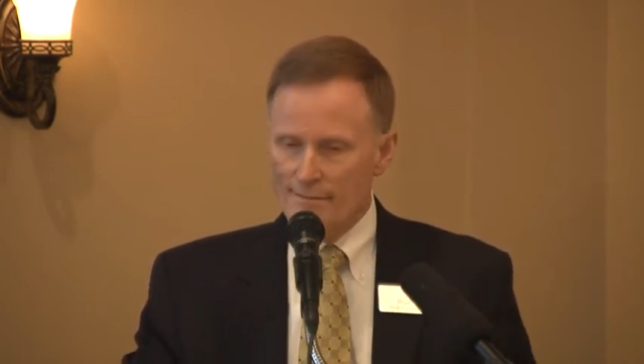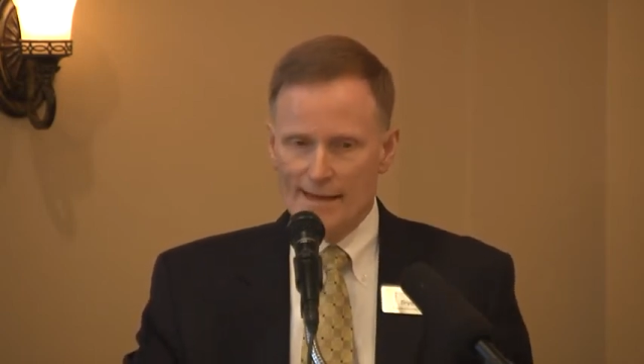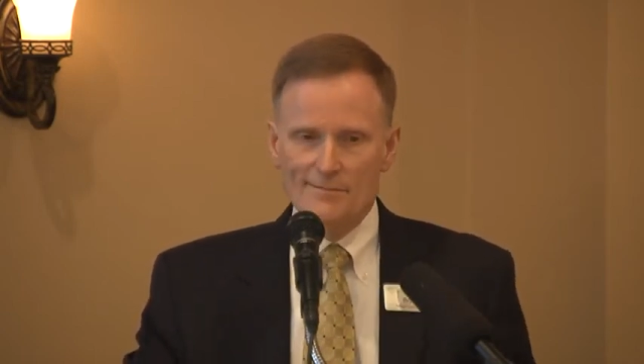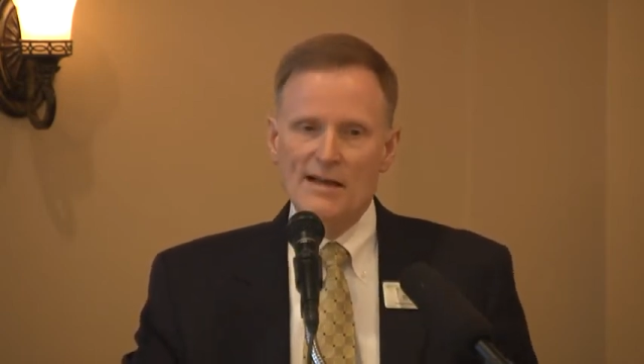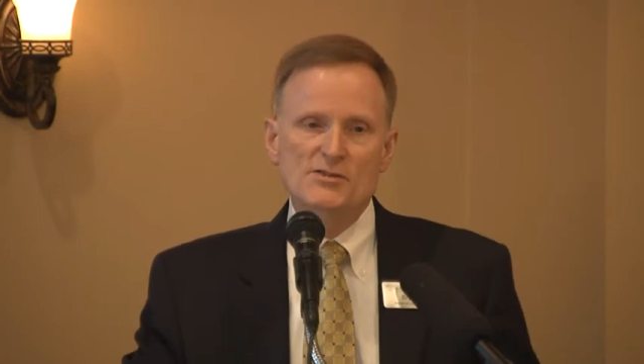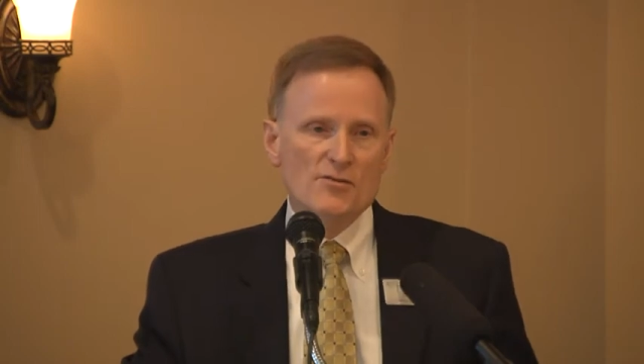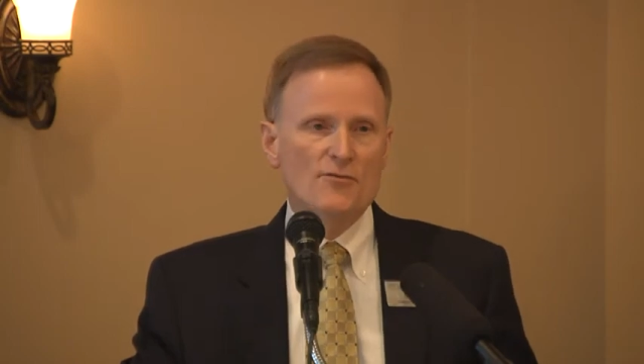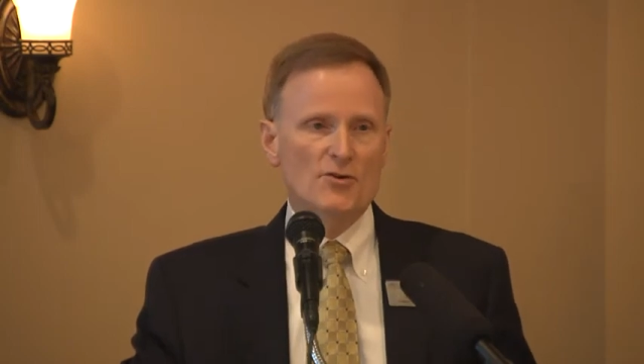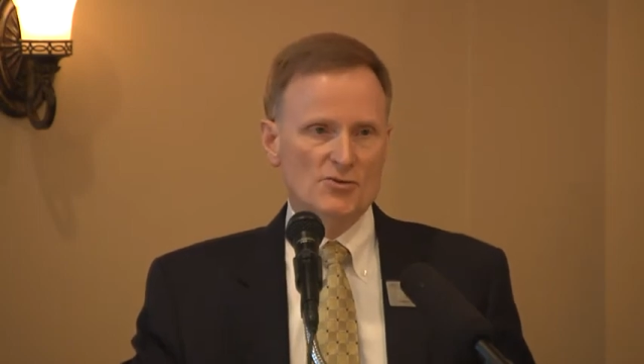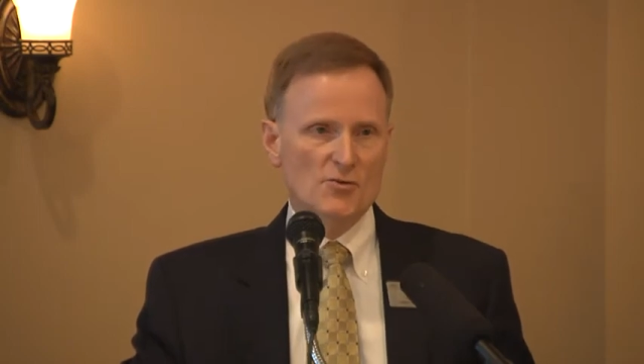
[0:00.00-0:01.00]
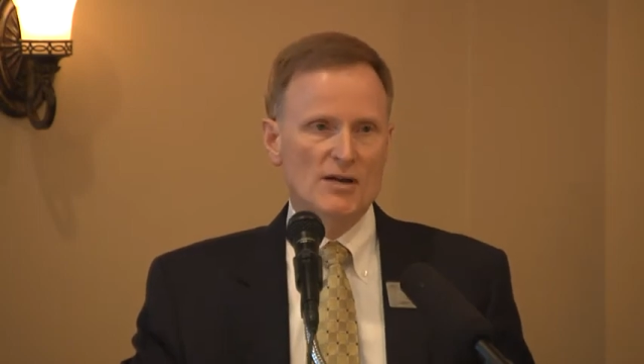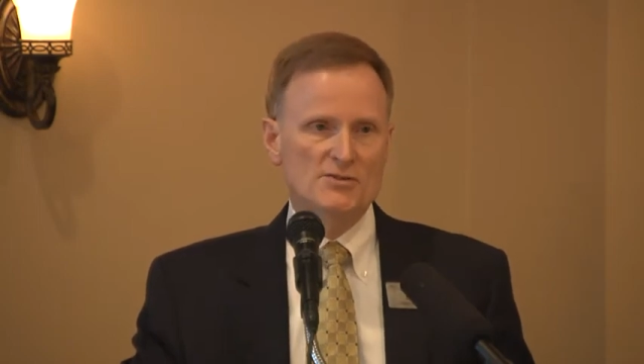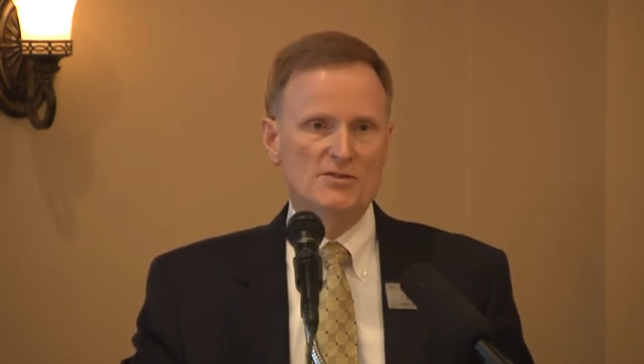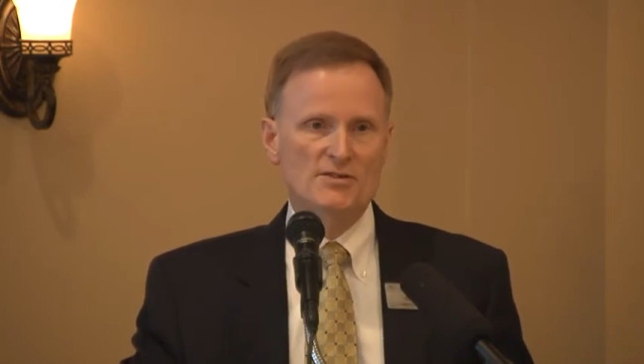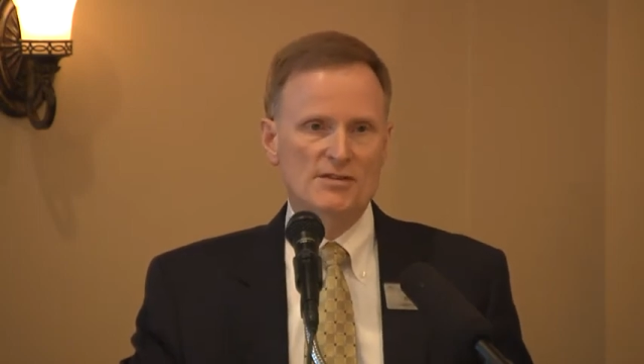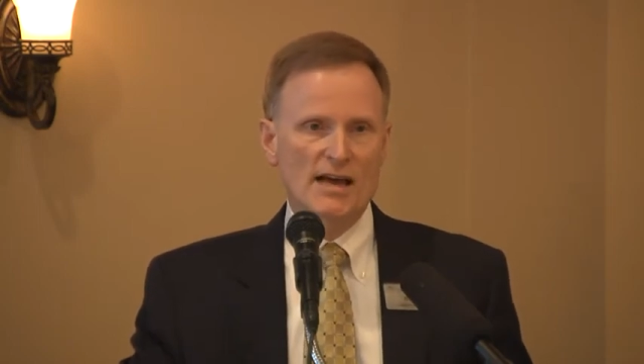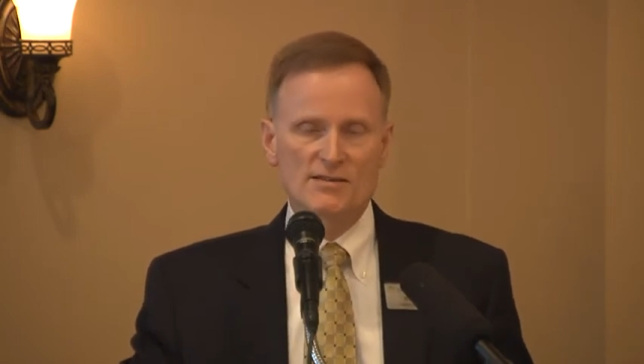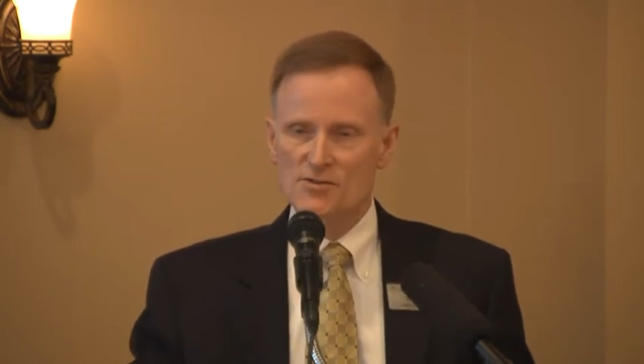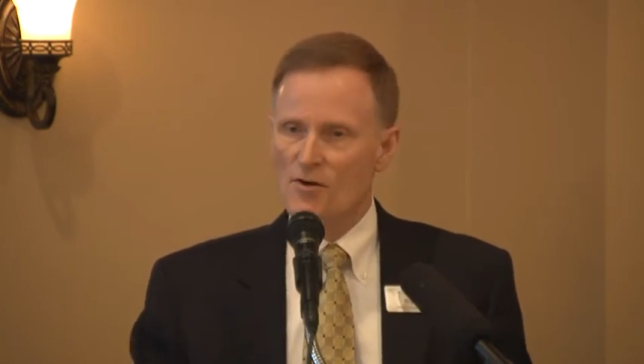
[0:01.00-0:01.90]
that's the first question that's asked.